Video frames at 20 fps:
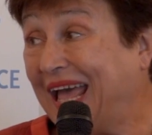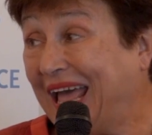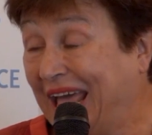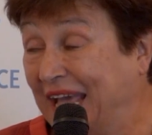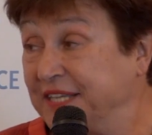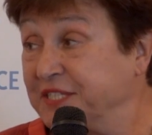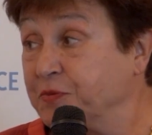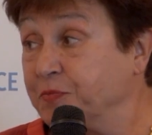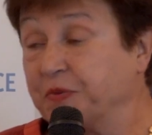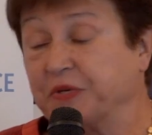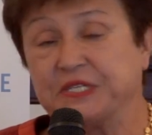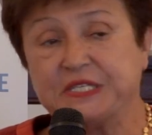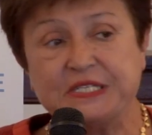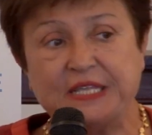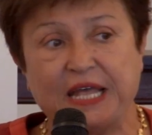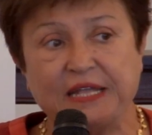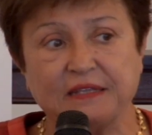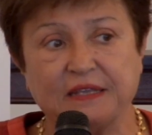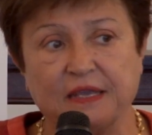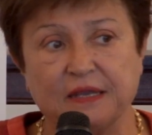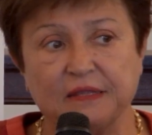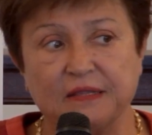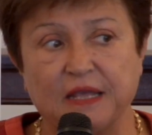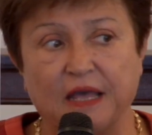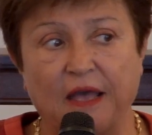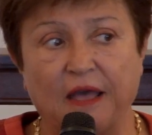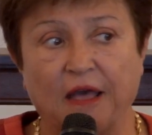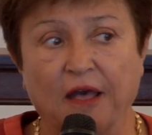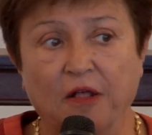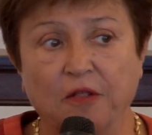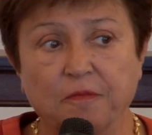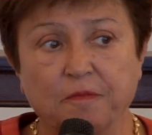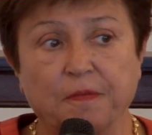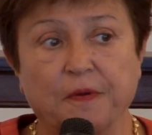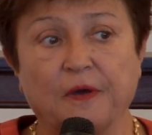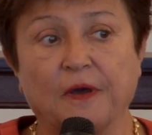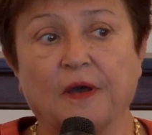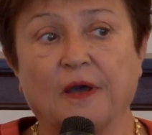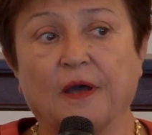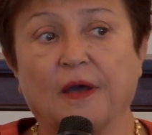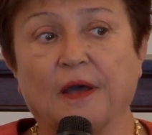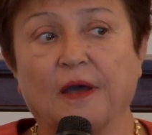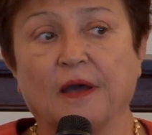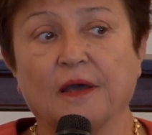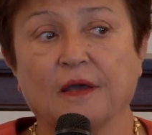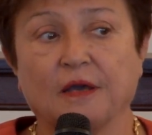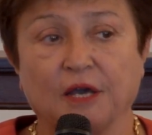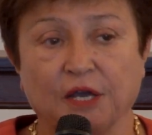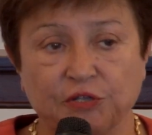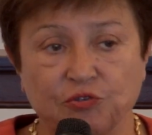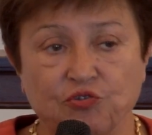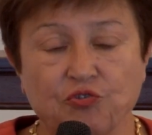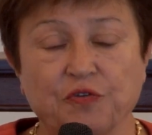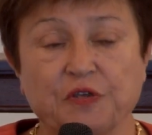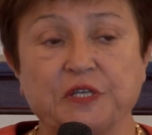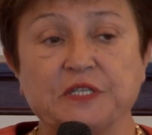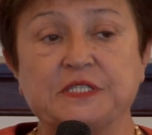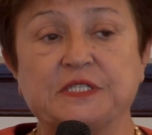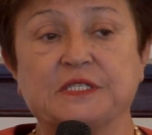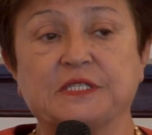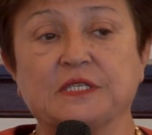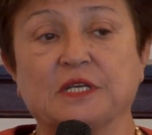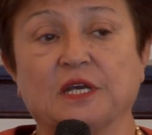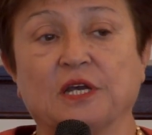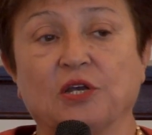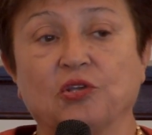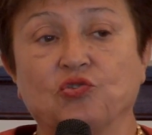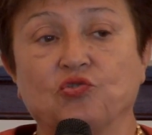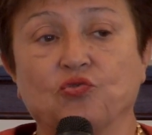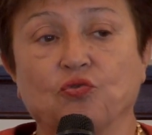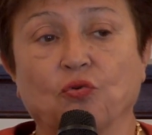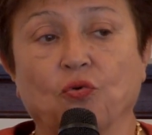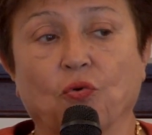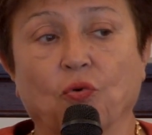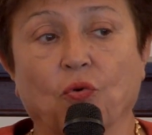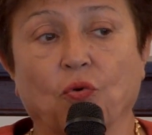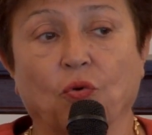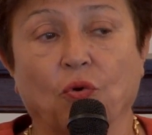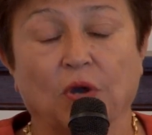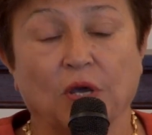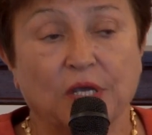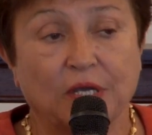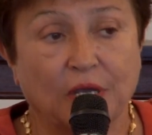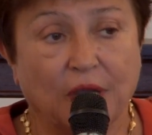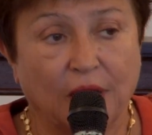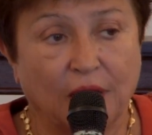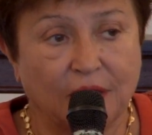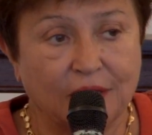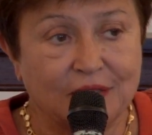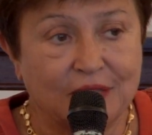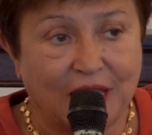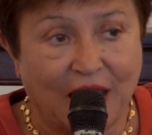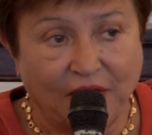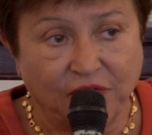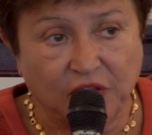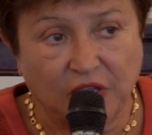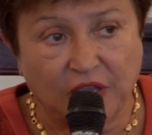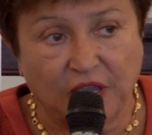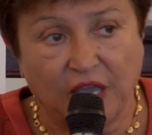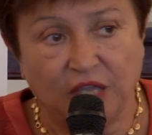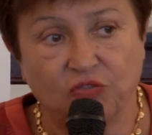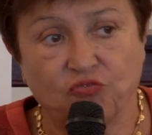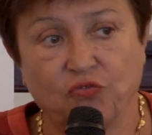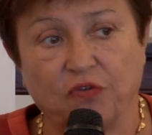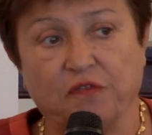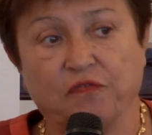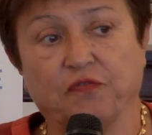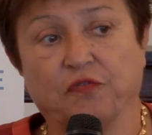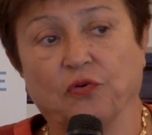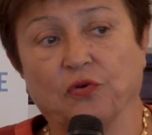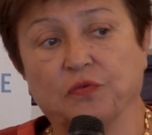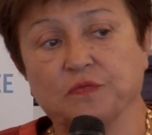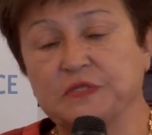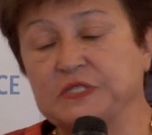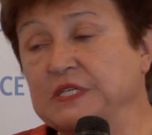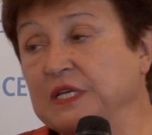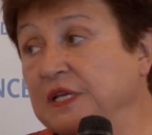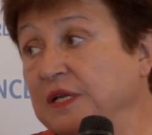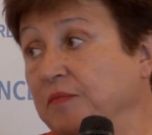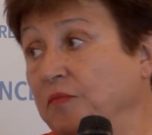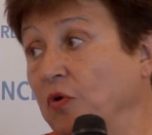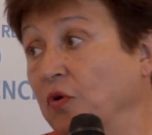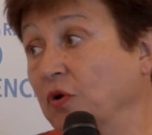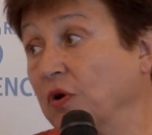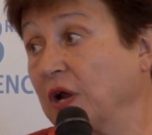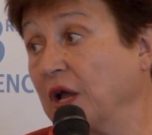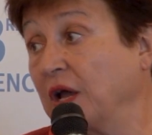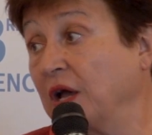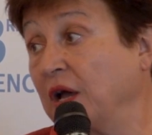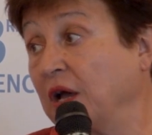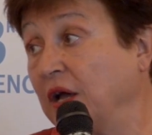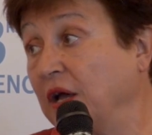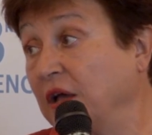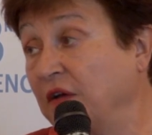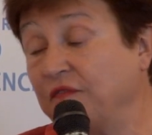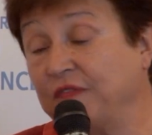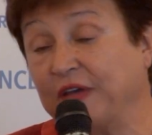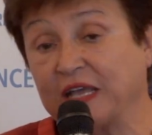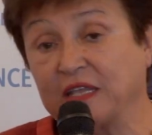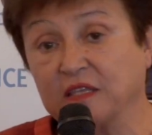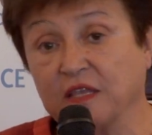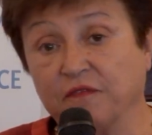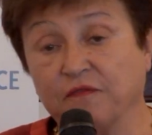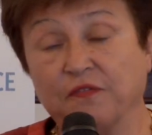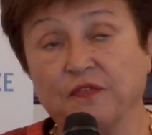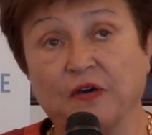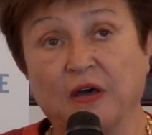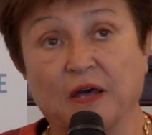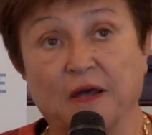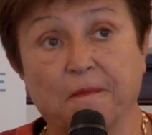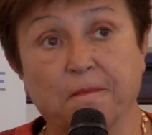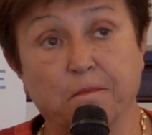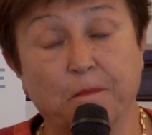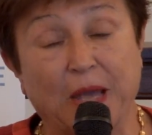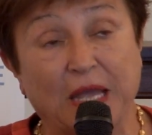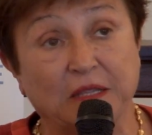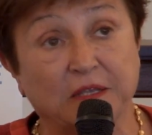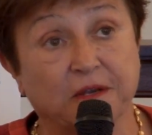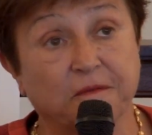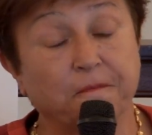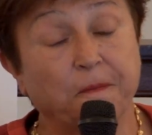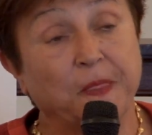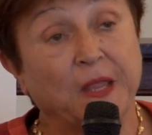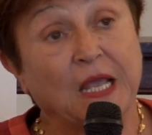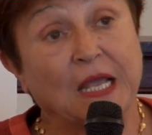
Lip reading: experts that can help countries to navigate reforms in a more effective manner.